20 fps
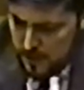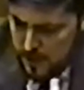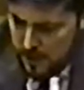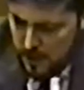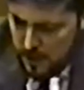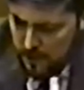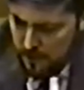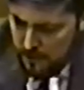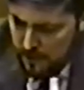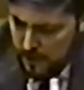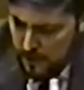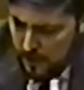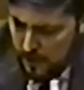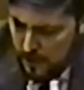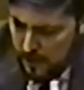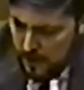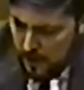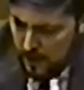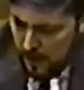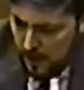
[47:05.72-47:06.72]
the
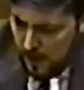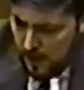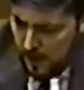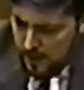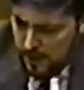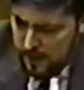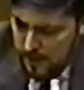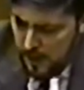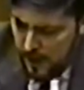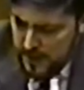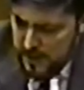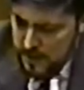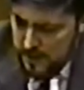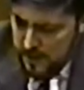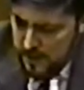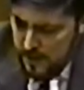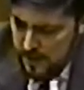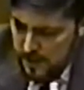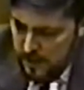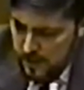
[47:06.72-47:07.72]
uh,
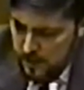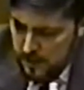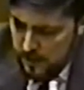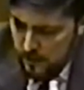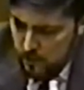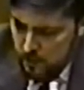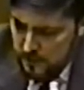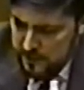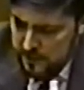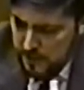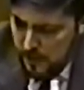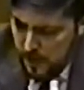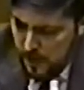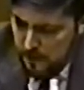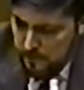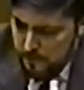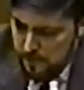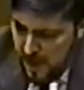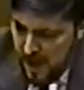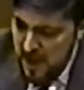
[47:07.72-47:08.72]
19 was
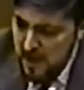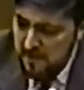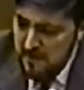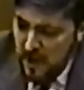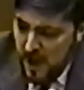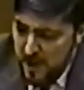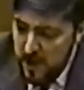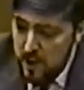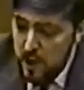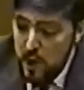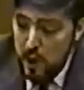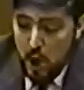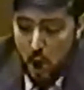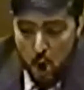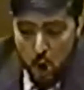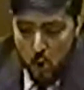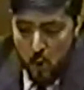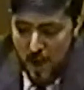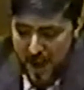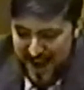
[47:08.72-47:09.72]
uh, May of
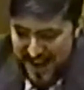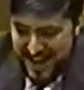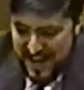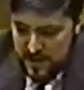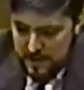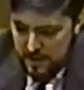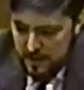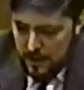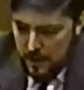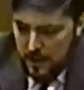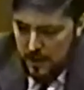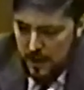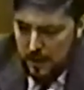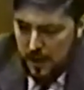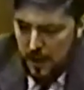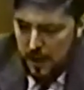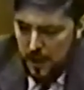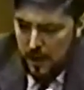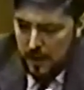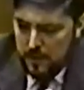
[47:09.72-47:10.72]
1908
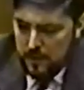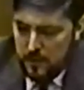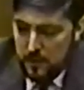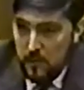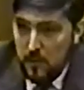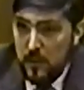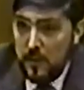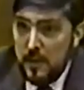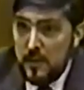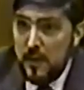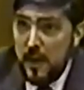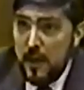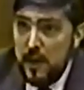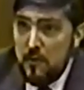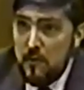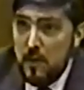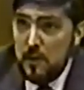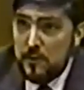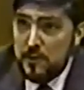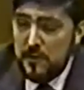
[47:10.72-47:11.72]
uh, during
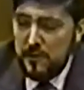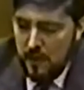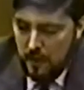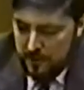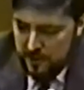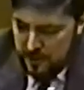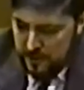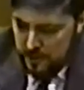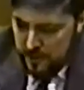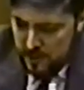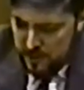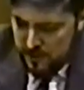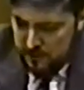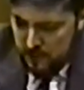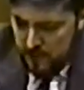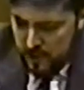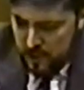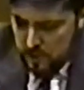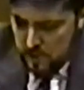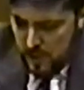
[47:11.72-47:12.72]
Teddy Roosevelt's
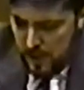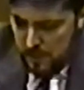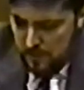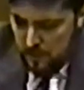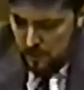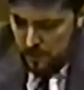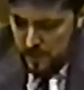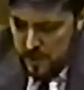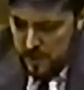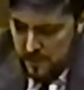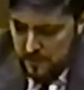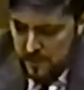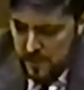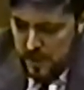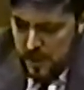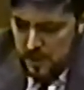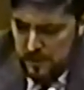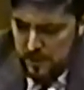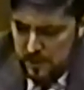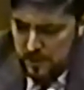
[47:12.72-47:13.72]
administration, I believe,
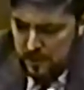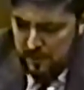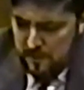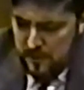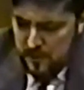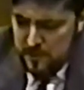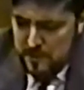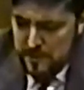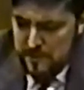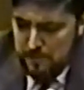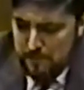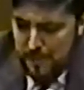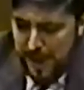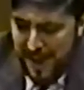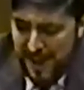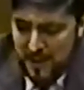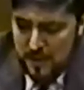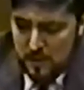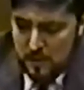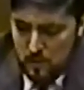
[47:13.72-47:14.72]
that the first
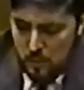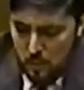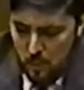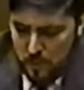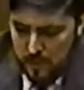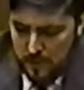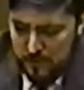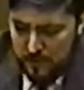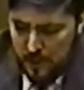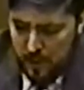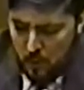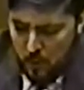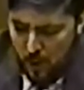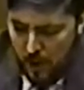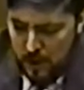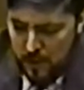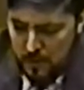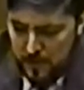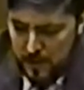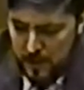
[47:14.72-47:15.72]
mandatory
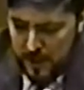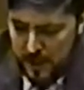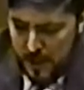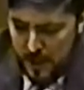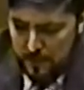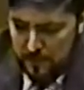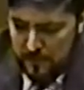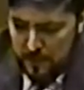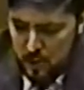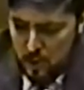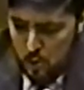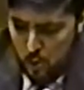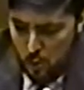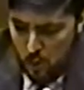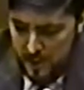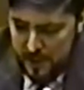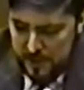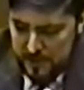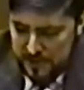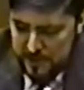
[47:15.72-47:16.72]
requirement came for
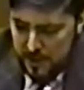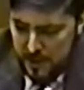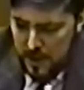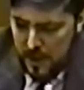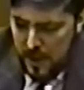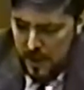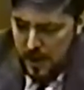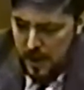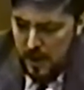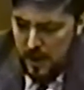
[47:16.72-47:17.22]
coins.